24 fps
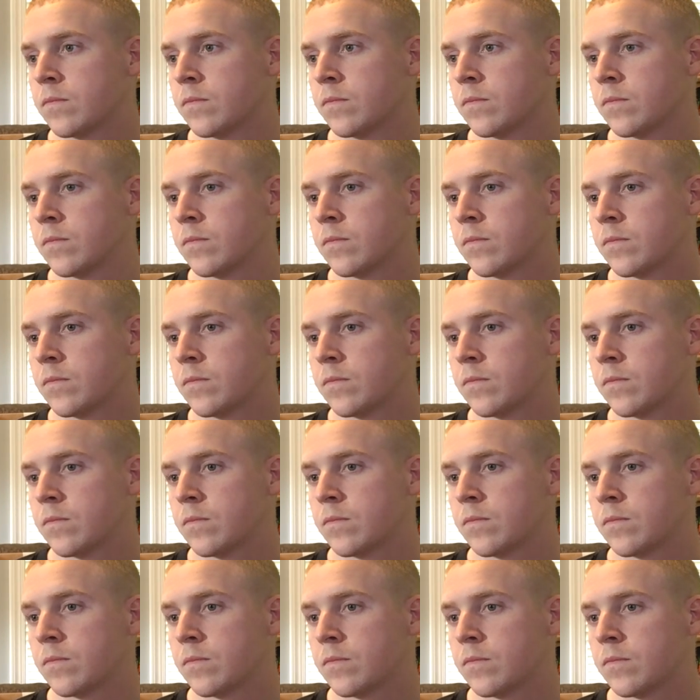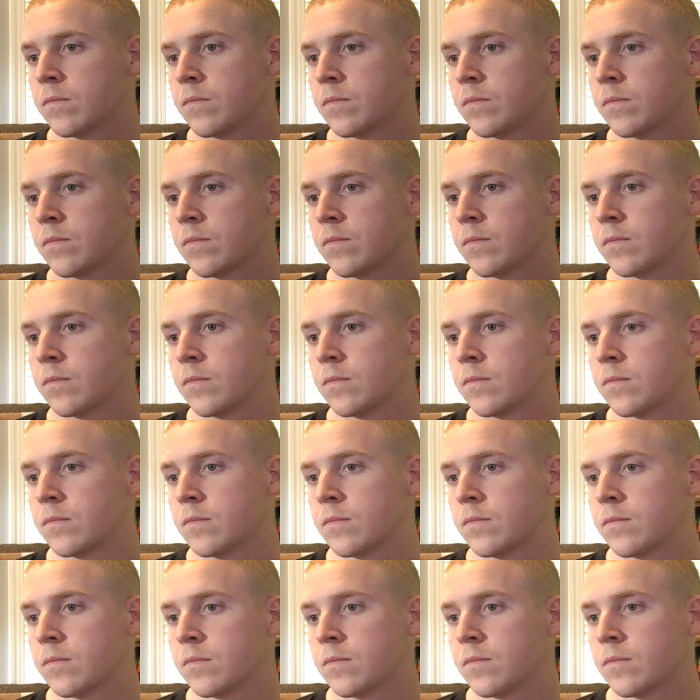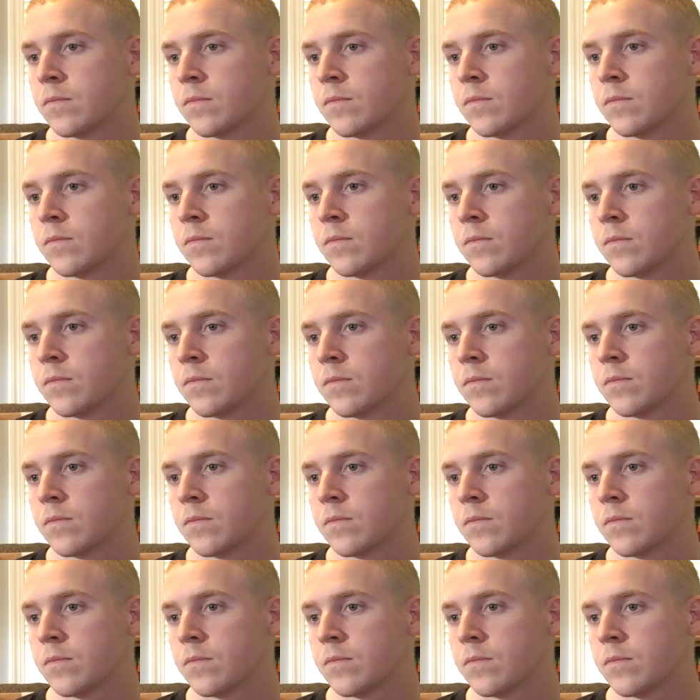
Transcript: [no speech]